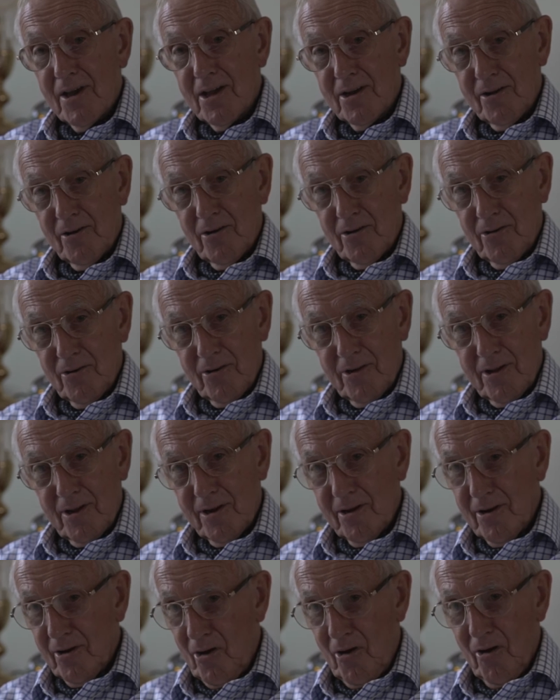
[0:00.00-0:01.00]
it on
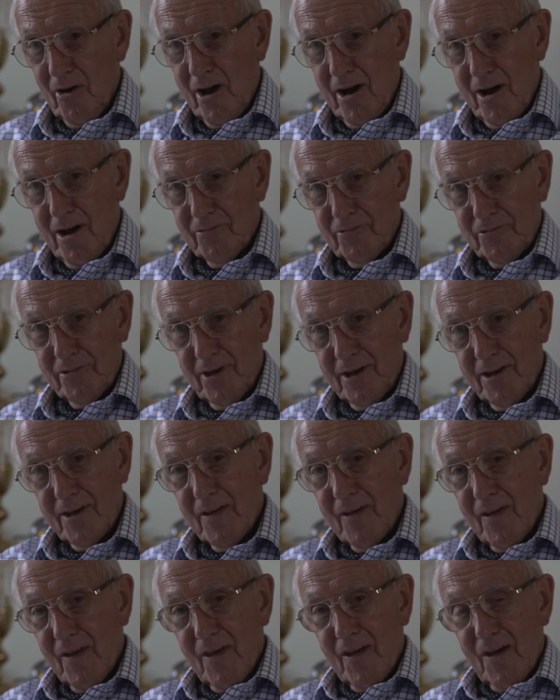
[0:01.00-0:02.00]
long after
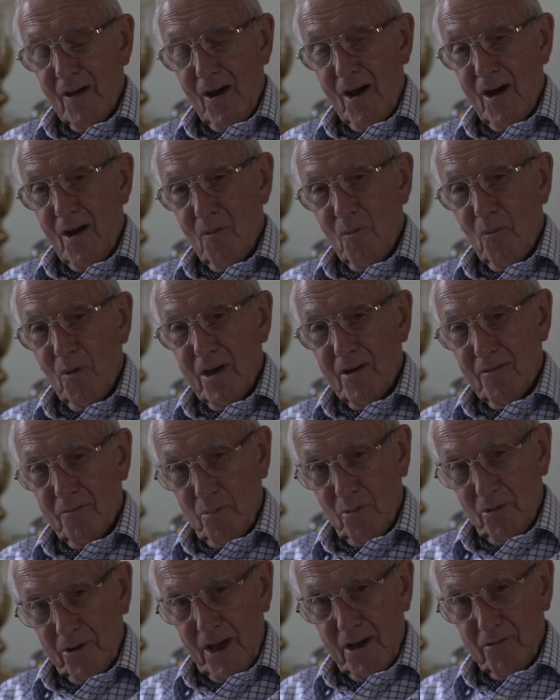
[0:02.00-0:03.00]
we have
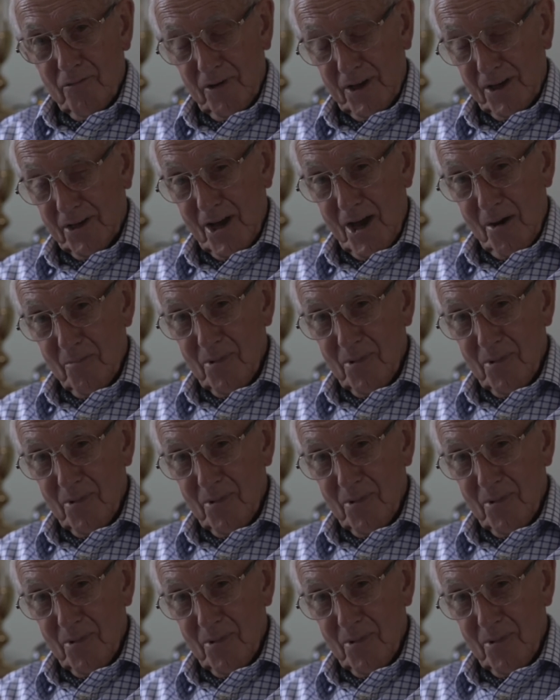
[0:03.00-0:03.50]
put our feet up